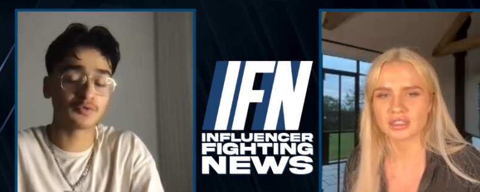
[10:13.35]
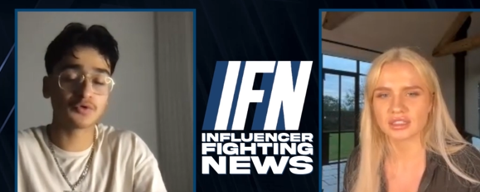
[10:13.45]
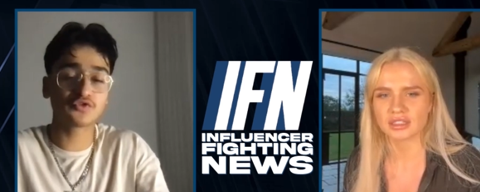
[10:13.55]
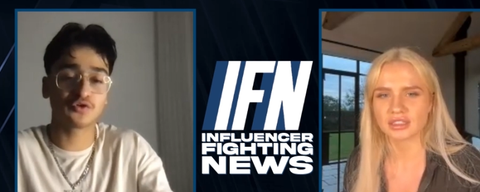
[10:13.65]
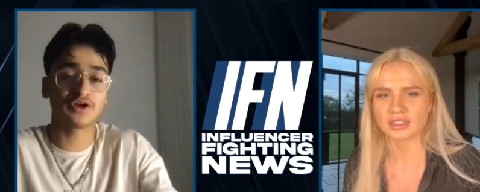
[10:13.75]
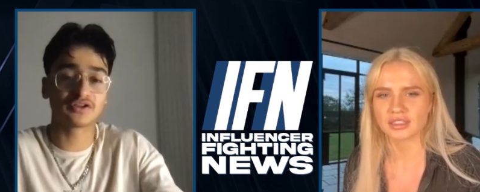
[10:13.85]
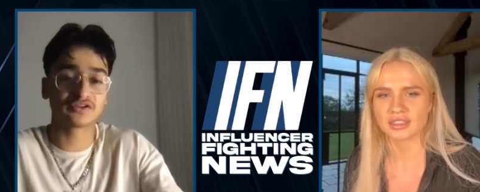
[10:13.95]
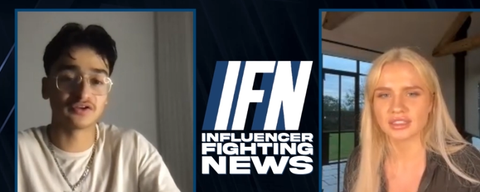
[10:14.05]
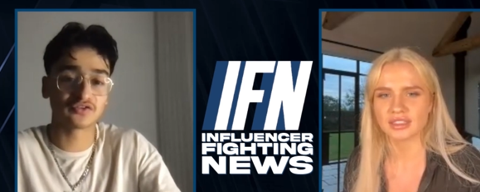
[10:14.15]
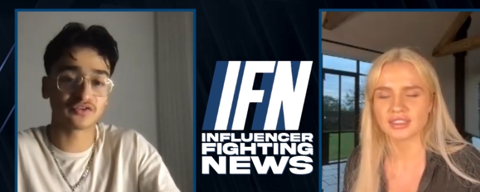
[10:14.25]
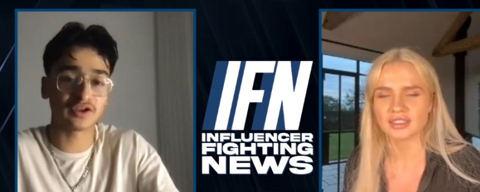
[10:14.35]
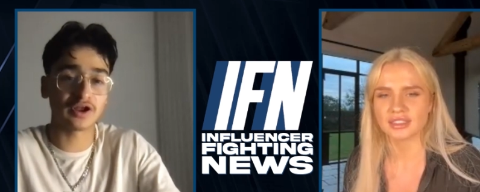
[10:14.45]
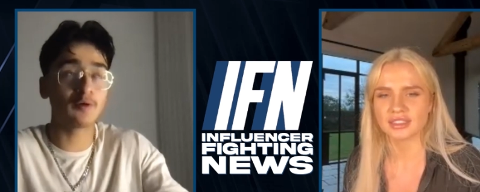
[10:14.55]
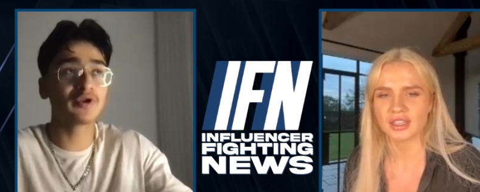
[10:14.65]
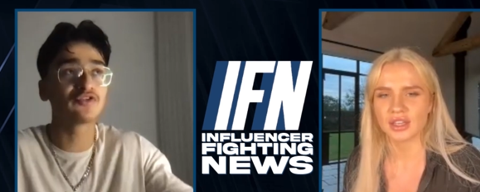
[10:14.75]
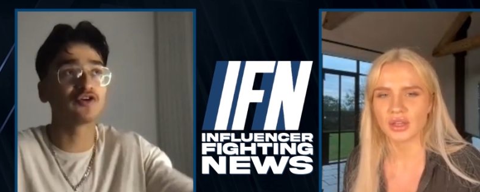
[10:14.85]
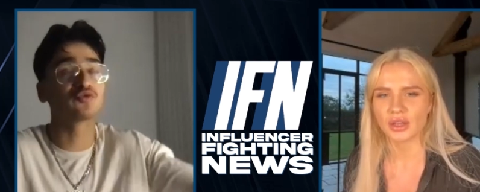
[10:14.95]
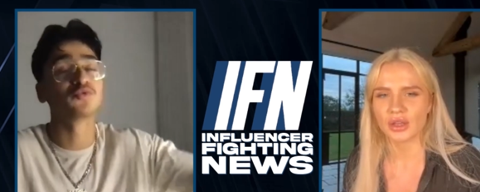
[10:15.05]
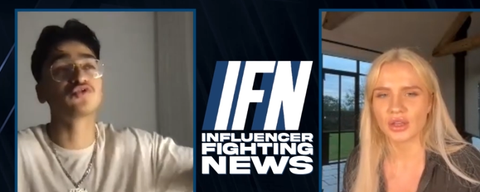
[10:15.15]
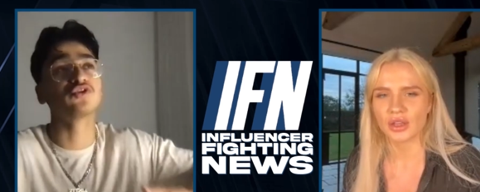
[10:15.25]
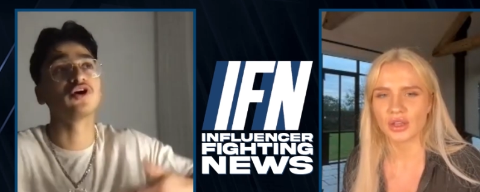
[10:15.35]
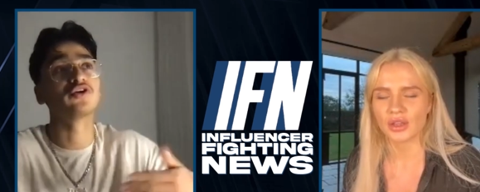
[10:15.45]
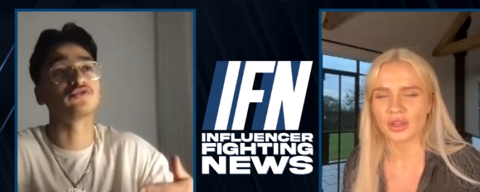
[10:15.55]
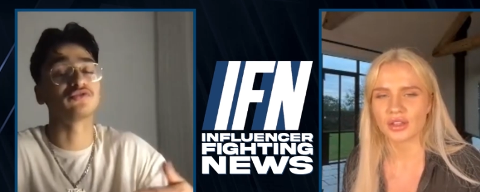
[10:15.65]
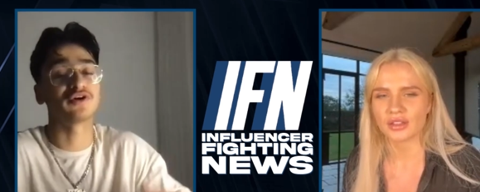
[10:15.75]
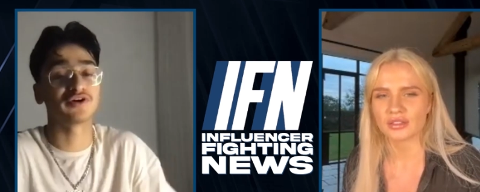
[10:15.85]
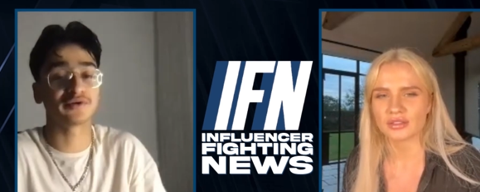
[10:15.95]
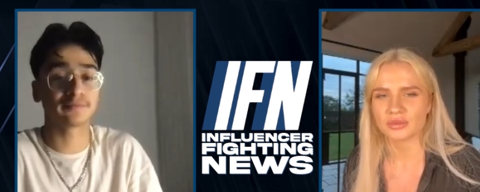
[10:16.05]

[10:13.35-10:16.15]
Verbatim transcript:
Speaker 1: What, what's your hit list, and how many times would you like to fight?